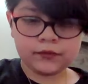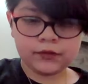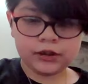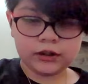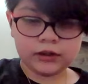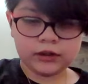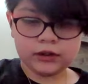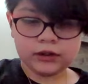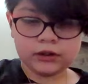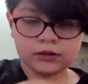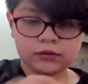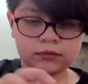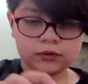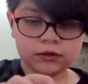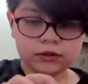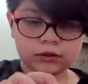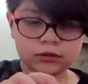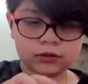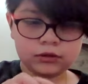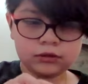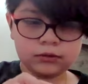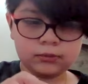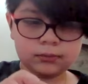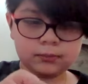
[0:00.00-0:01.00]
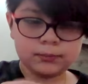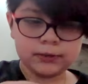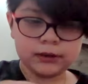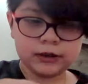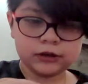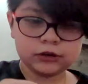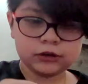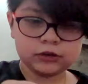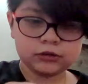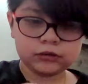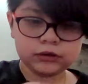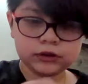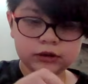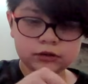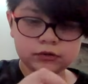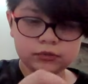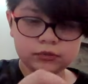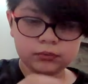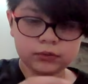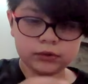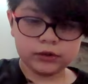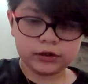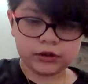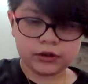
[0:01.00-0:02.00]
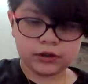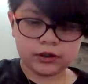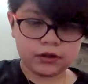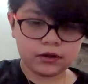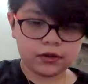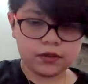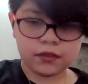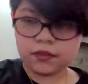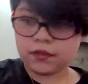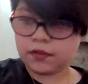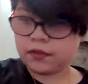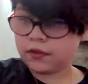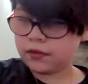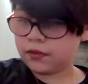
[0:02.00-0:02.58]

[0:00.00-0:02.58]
and then we're gonna measure it with